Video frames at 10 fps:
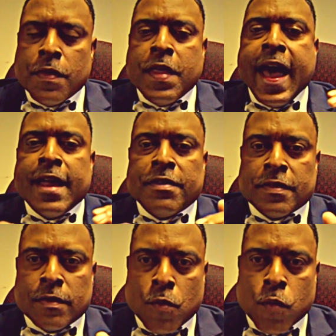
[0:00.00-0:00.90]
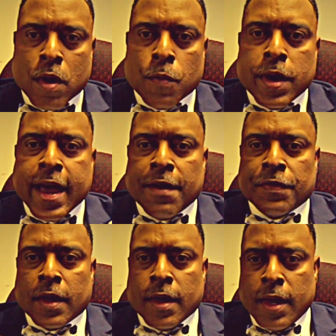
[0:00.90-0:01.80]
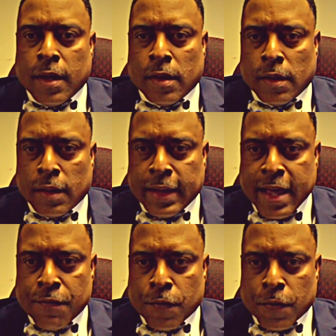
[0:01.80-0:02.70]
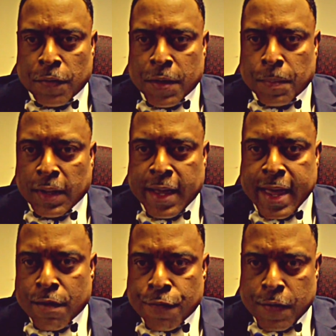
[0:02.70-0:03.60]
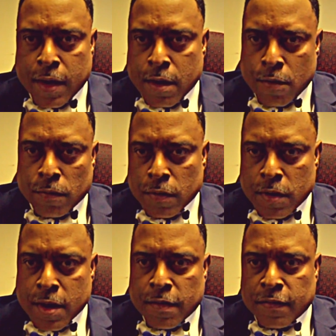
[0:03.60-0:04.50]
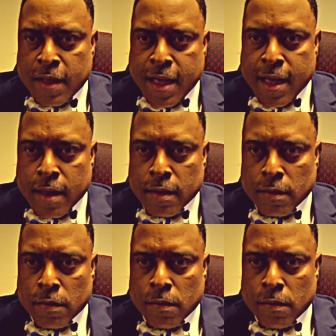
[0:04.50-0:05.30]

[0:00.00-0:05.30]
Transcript: That's where we have to level the playing field. You understand?